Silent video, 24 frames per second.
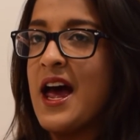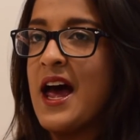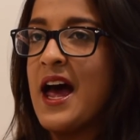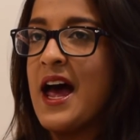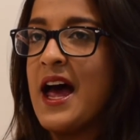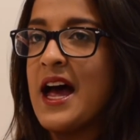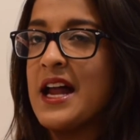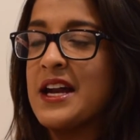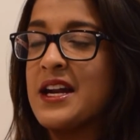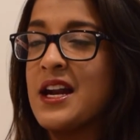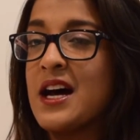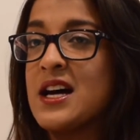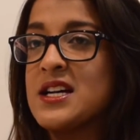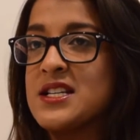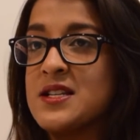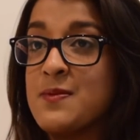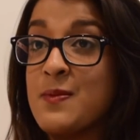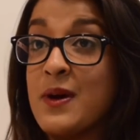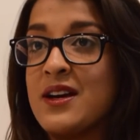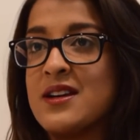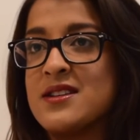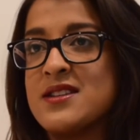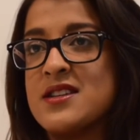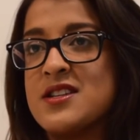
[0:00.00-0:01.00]
and
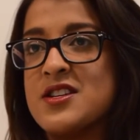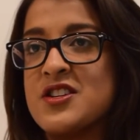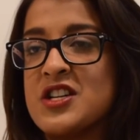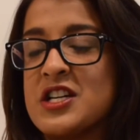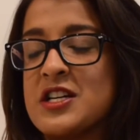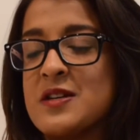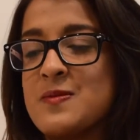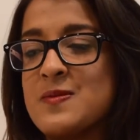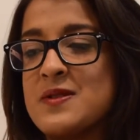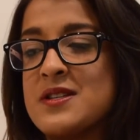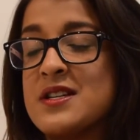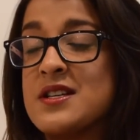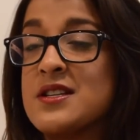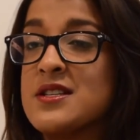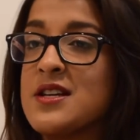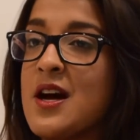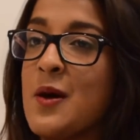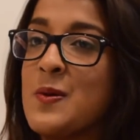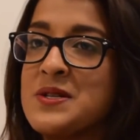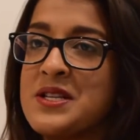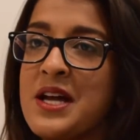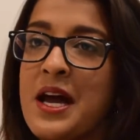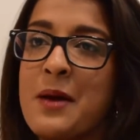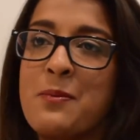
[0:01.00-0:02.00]
Isomanker Syndrome since I
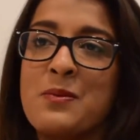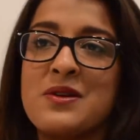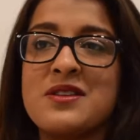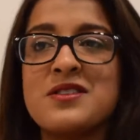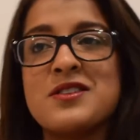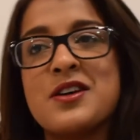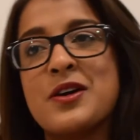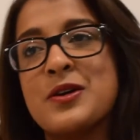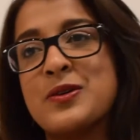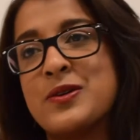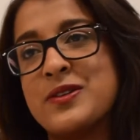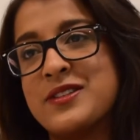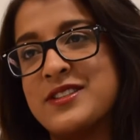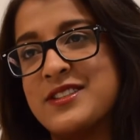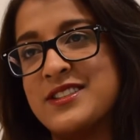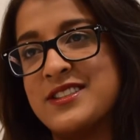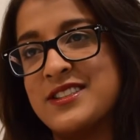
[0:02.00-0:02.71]
was nine months old.